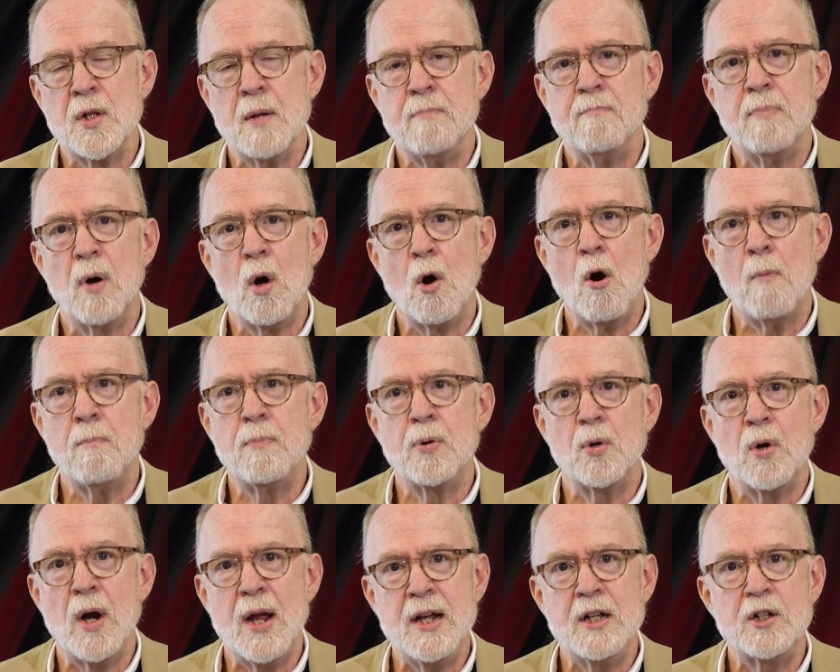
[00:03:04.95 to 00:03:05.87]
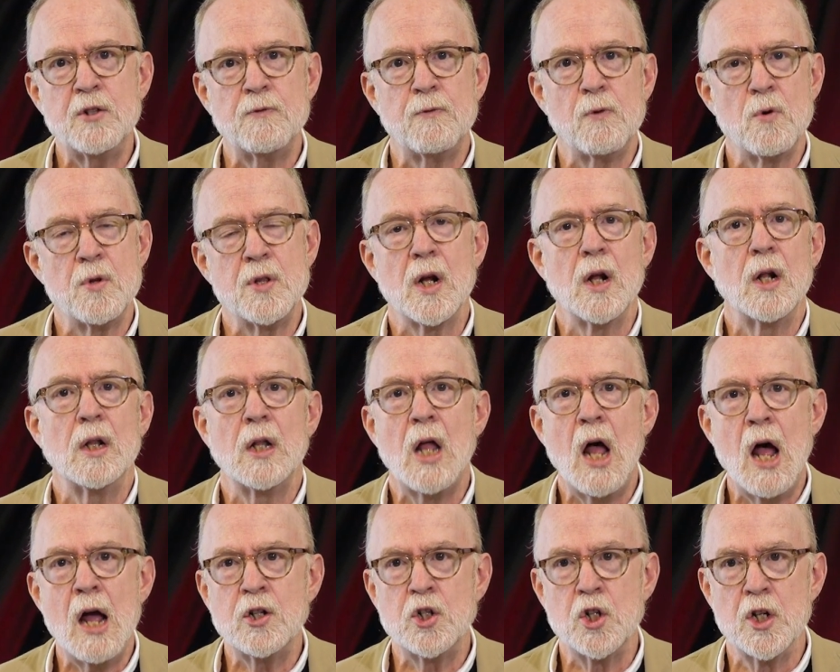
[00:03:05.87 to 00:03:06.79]
that Paul prays for the
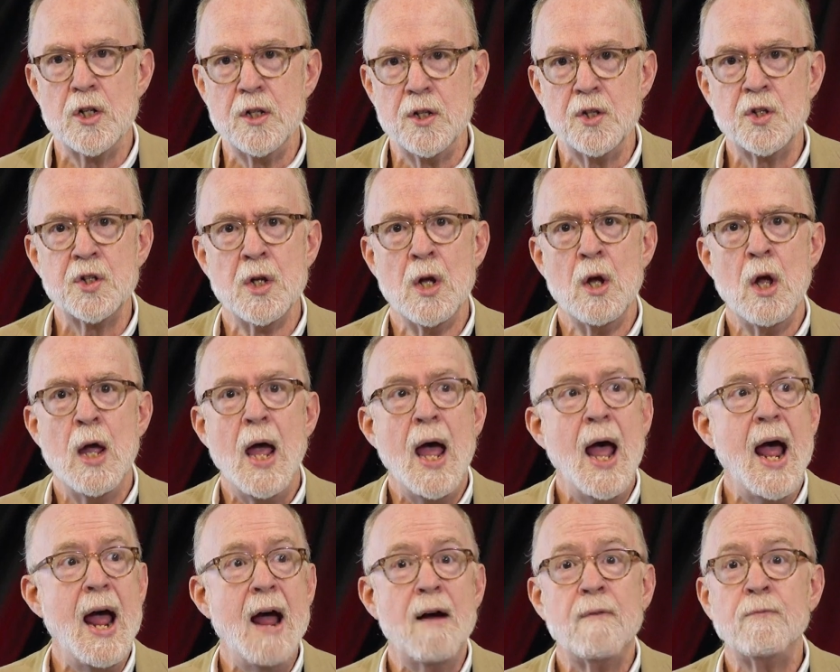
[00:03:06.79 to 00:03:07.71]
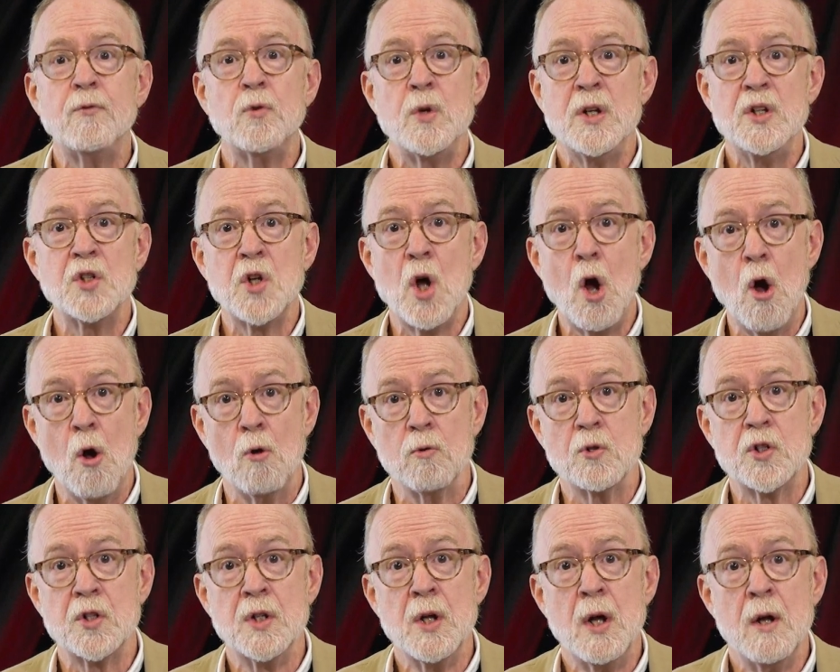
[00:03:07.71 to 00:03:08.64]
Colossians have
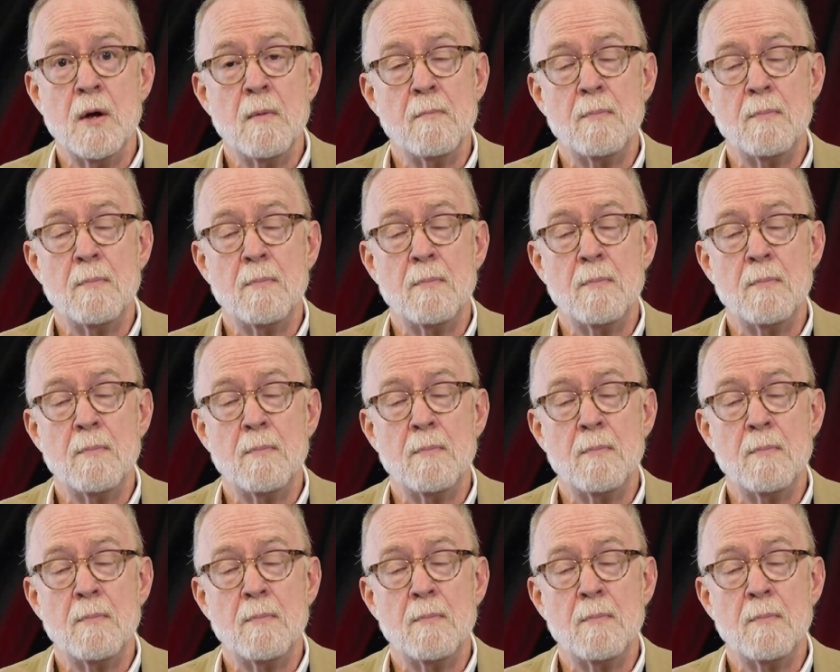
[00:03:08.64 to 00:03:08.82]
results.